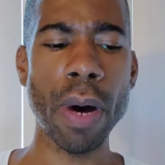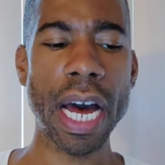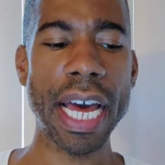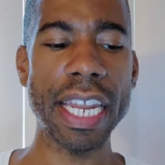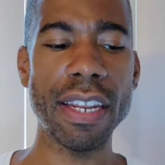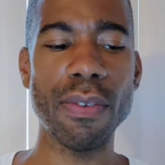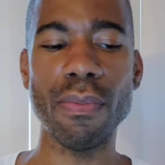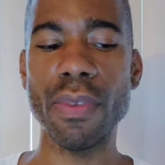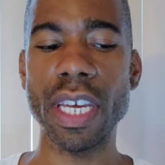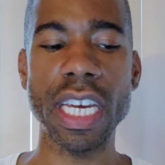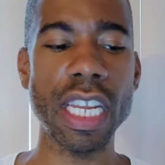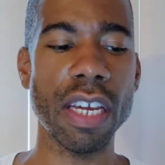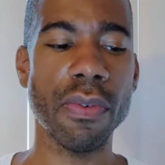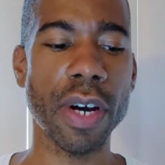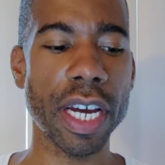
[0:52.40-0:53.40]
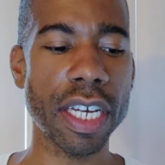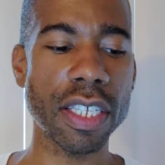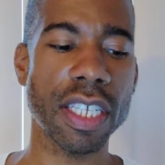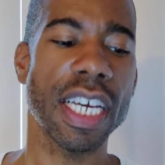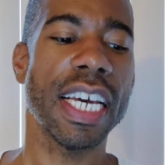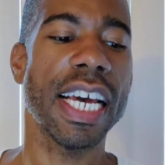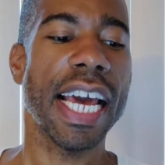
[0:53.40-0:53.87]
but,
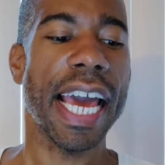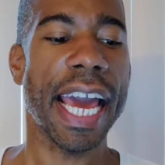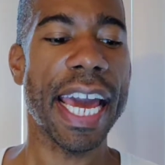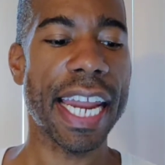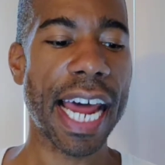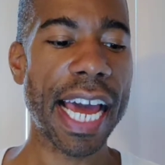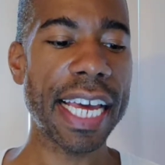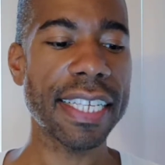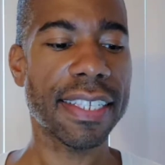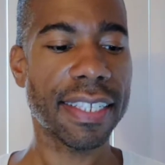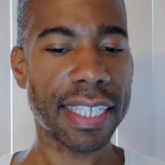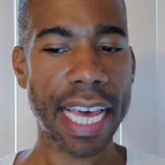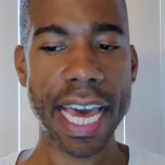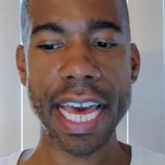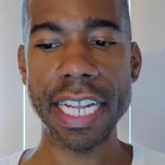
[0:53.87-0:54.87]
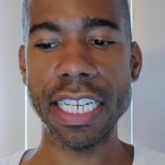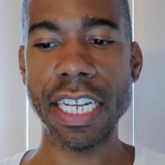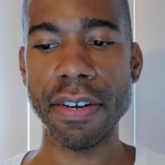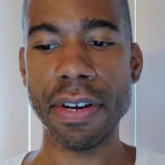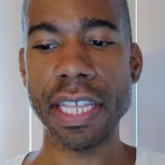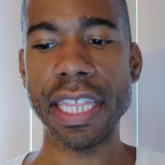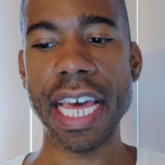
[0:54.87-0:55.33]
anyways, and I
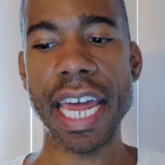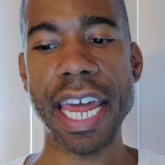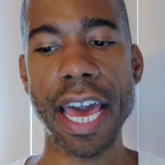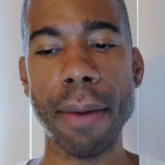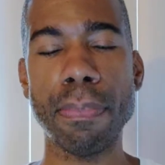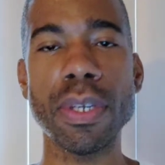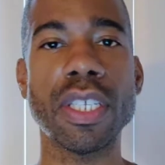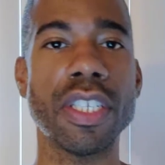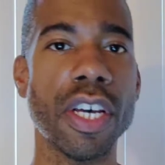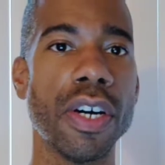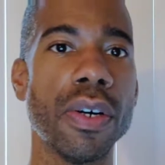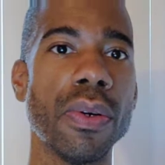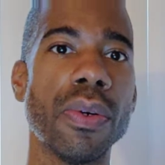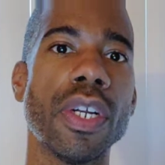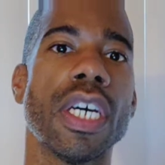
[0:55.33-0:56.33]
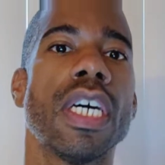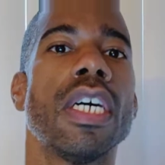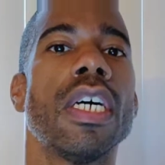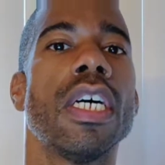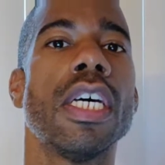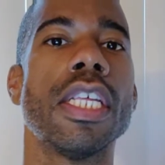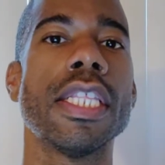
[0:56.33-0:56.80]
said during that episode
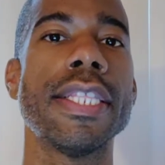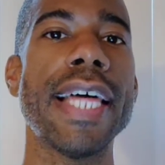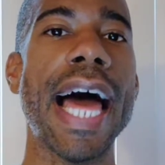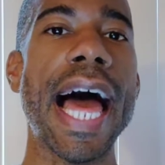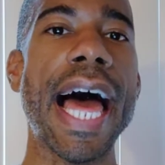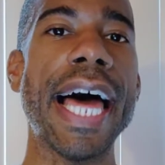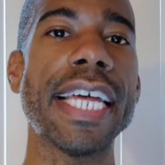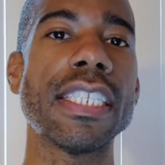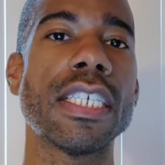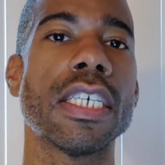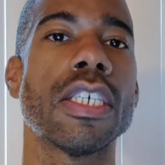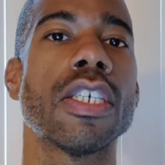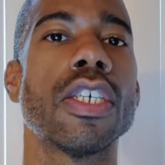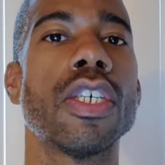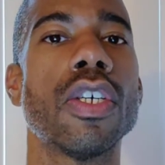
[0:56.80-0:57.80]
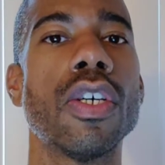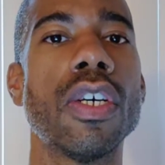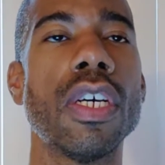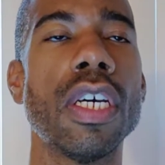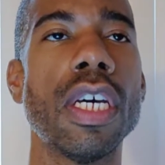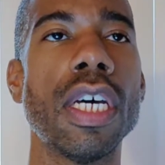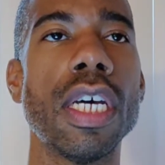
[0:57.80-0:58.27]
that
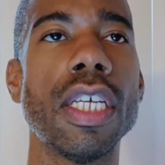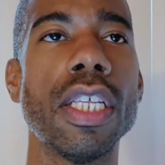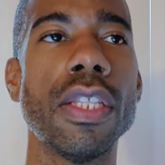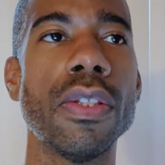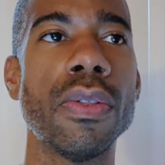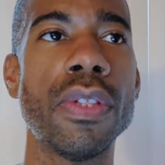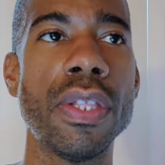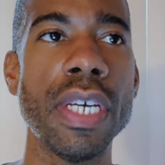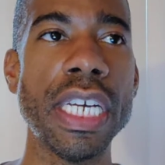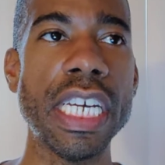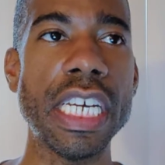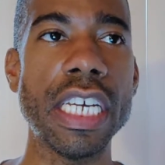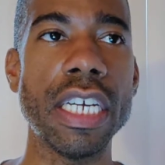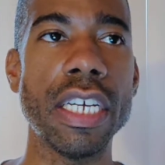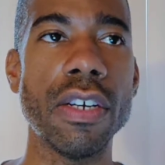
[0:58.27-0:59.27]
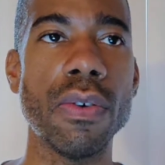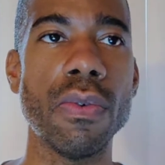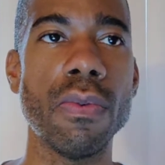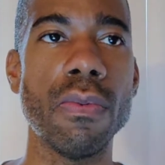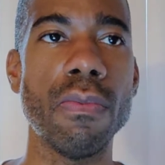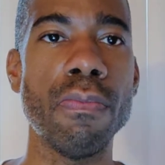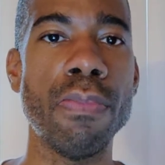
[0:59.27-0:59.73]
the
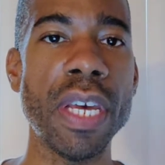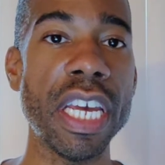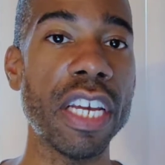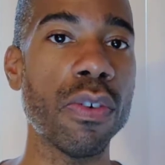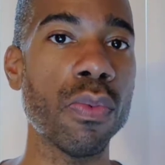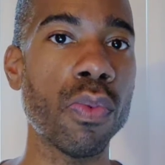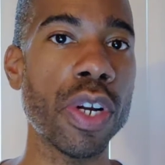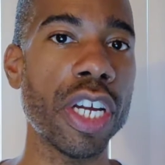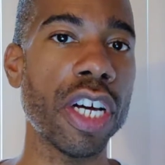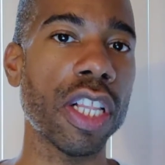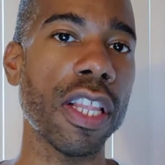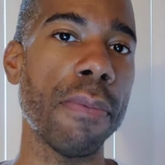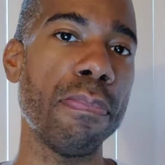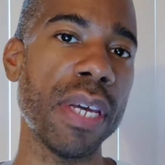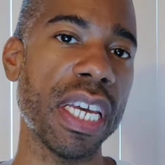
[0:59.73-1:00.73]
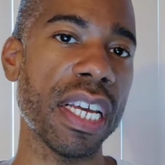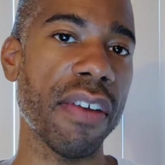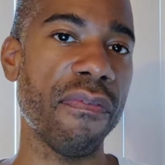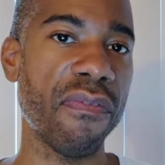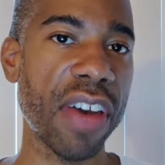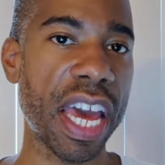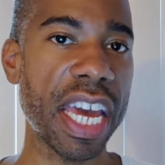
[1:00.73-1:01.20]
being real and
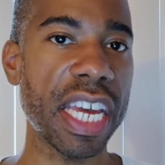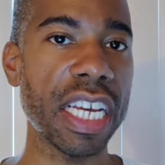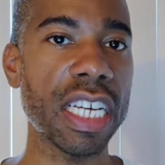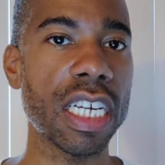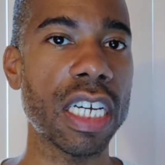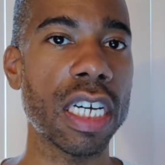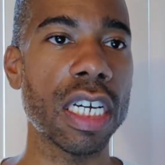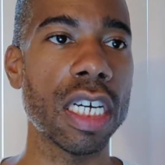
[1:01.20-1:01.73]
being fake